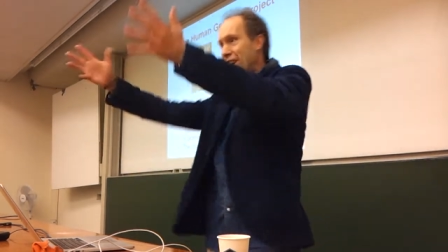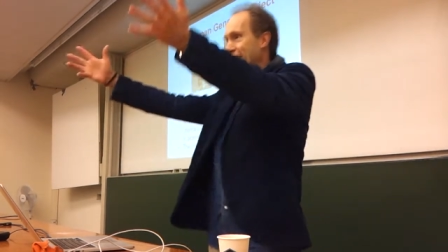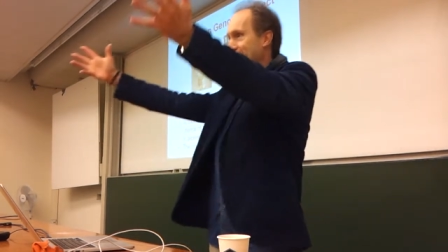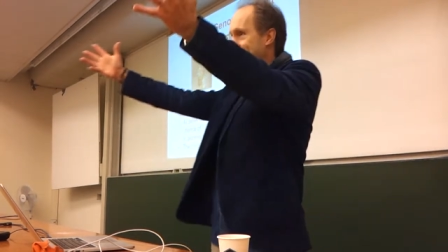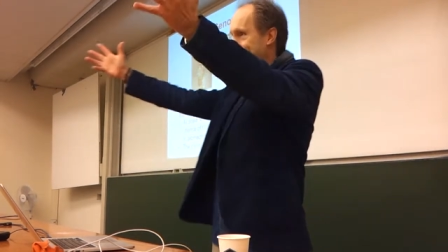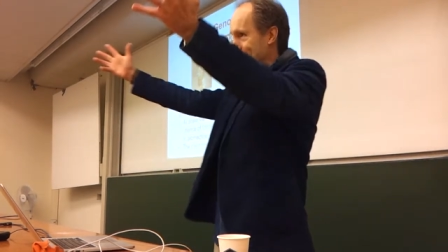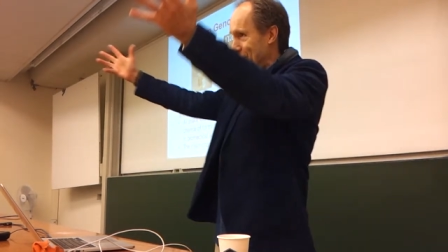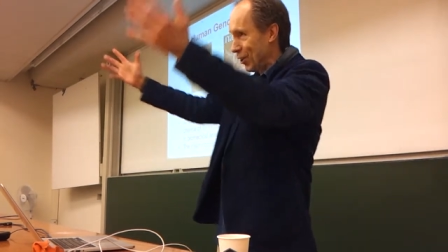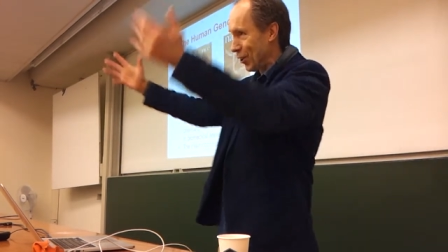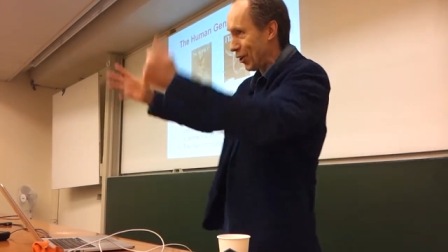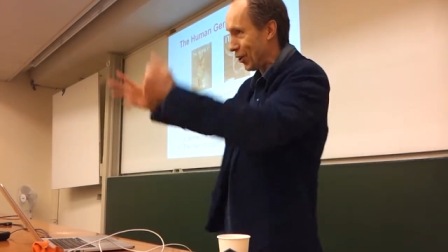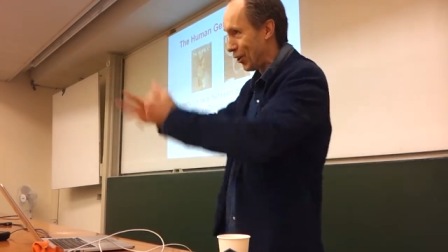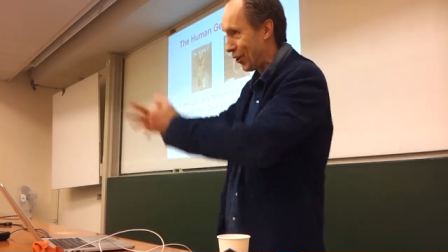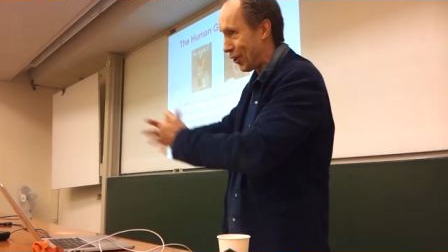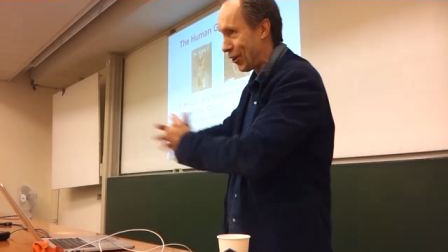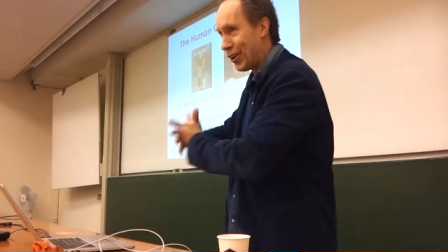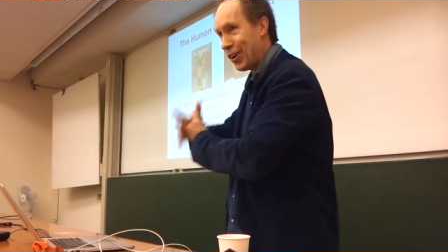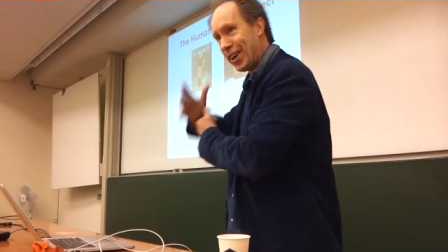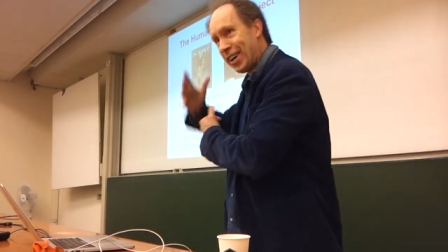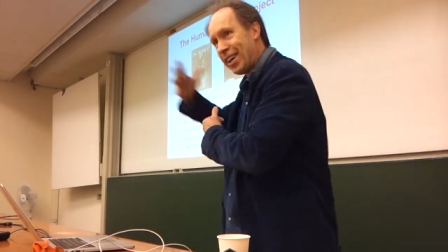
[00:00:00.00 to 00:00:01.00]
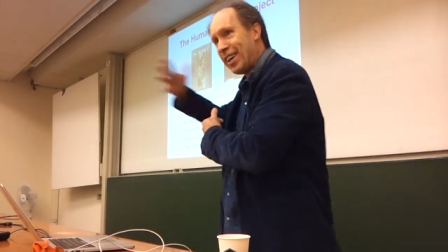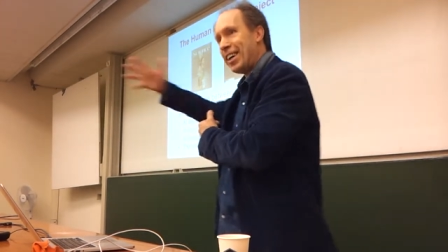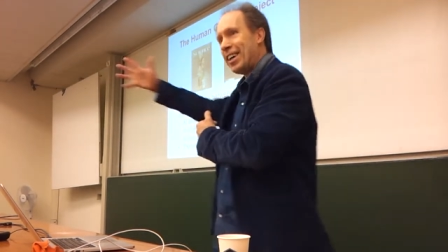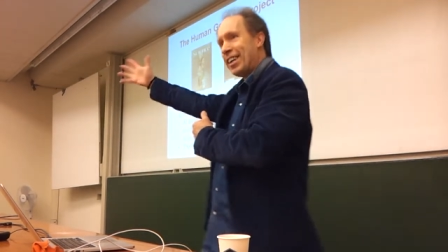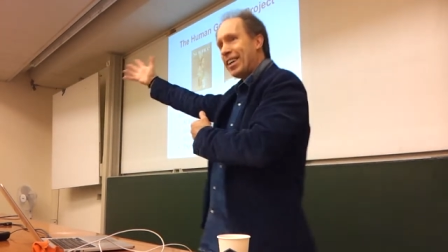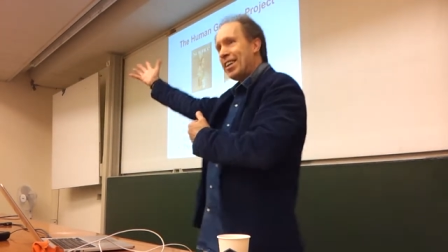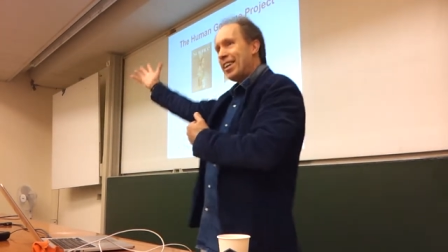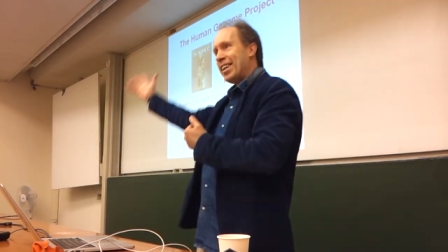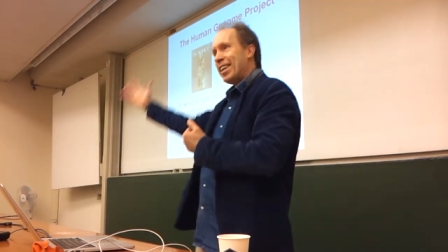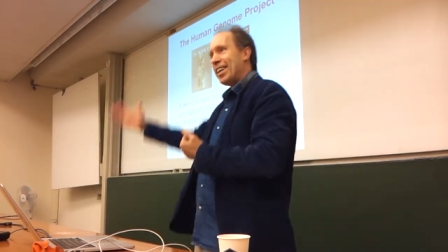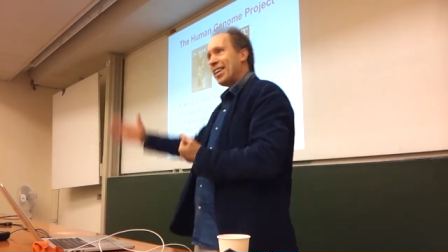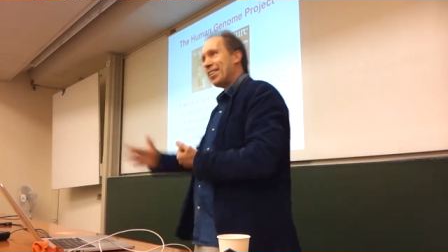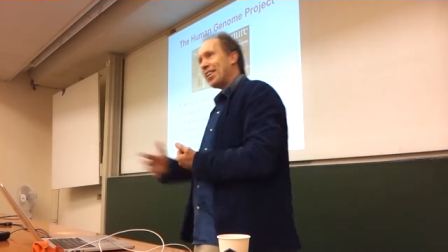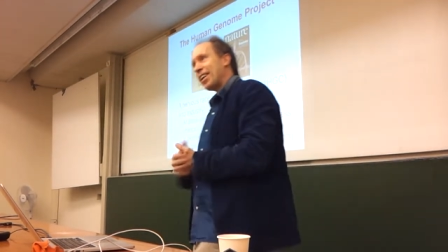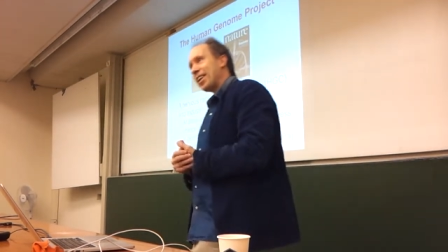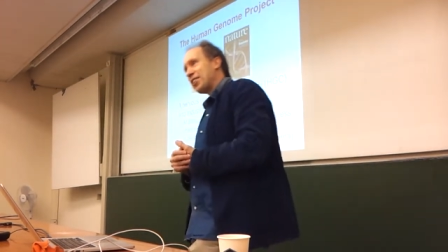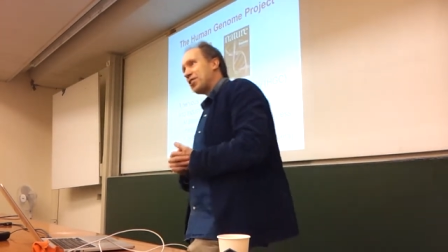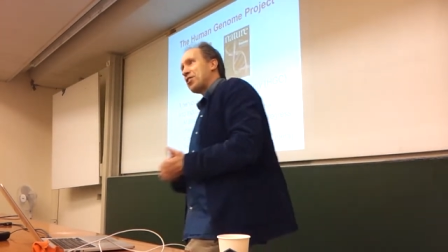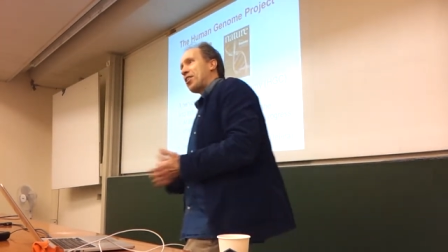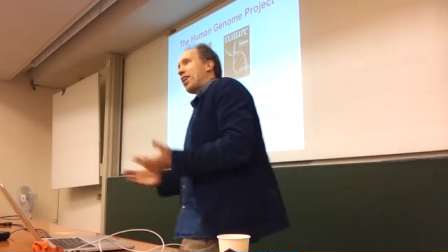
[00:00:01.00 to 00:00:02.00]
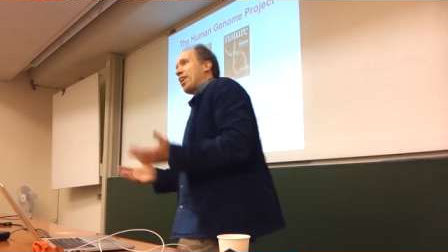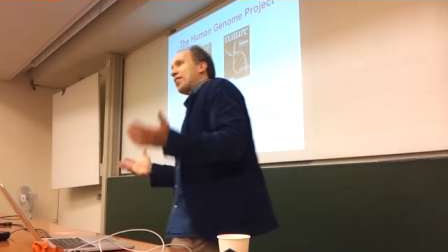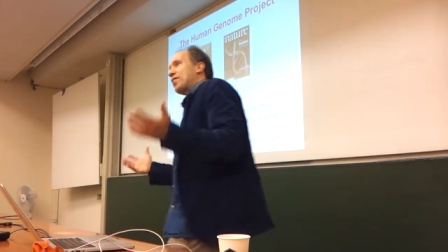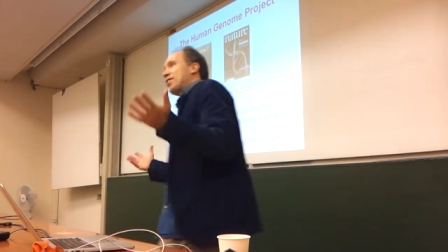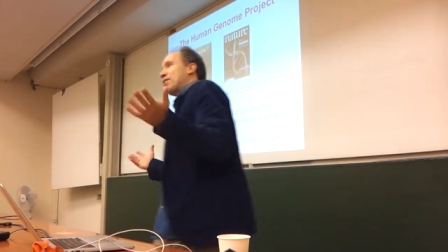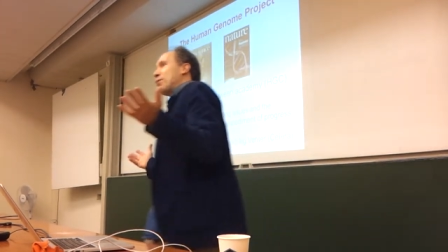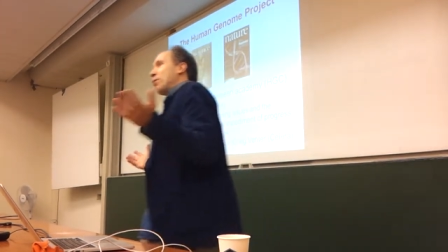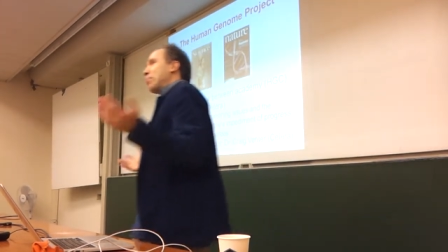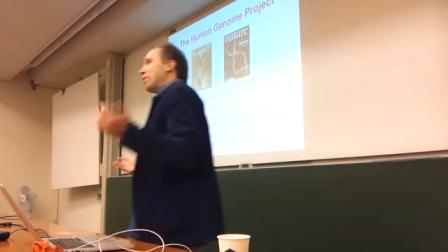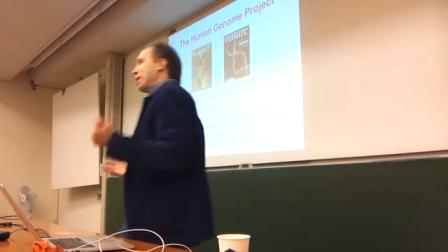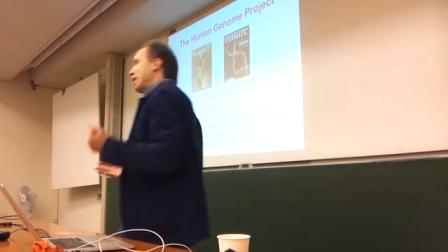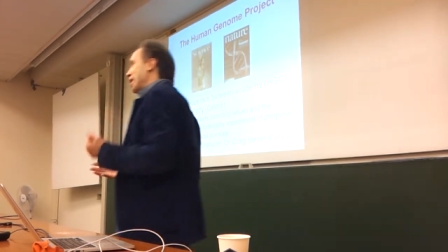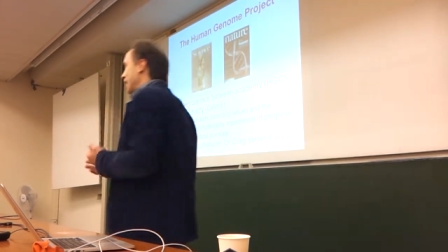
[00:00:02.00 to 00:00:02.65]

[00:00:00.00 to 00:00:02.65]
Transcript: check the law, the legislation. It will be